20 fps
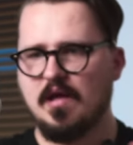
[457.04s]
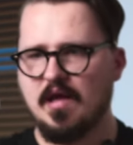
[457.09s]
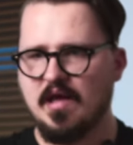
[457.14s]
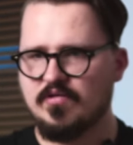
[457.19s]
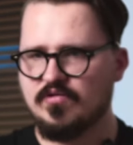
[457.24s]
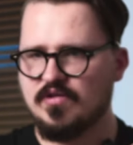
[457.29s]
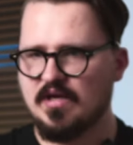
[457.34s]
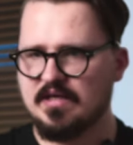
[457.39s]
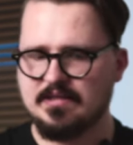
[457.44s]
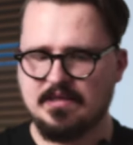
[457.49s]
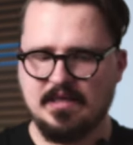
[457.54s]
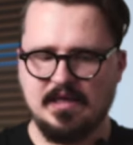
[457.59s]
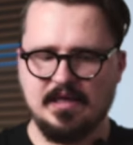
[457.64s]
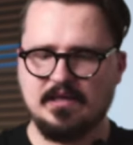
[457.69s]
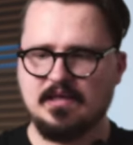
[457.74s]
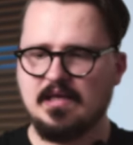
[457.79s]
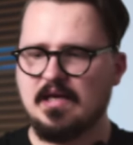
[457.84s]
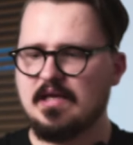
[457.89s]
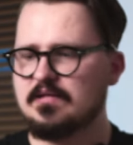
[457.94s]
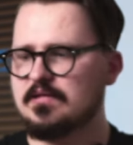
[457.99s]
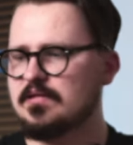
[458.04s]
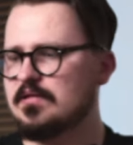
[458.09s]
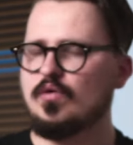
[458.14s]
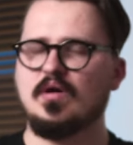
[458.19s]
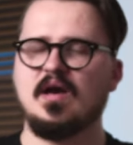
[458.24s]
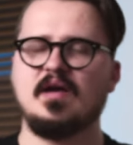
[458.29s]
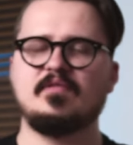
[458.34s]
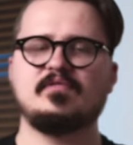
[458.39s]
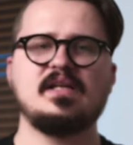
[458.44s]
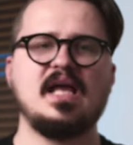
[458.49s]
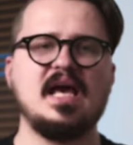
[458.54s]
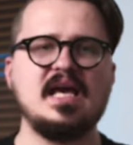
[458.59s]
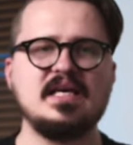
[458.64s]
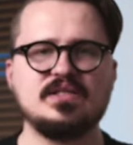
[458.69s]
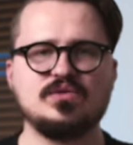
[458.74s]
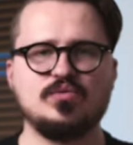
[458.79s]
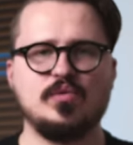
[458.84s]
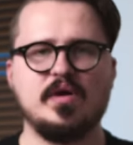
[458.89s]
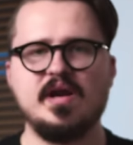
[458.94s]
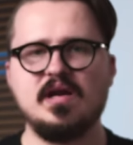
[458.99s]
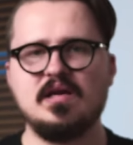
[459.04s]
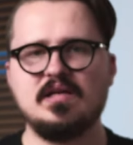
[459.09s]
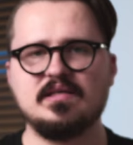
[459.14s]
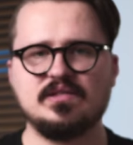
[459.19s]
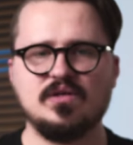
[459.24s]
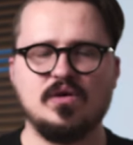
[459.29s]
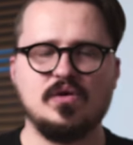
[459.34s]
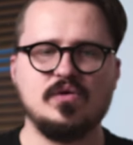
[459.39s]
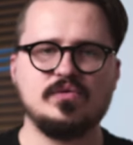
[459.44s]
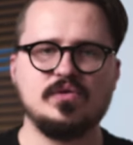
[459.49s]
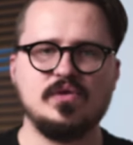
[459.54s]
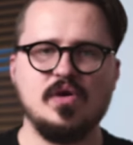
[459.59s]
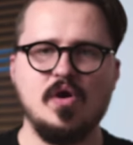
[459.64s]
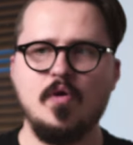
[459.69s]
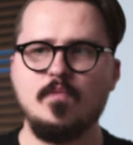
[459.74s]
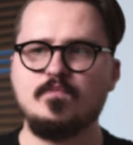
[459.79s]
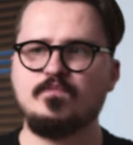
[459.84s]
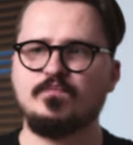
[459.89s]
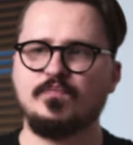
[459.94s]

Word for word: And just like that, you have nice wireless audio.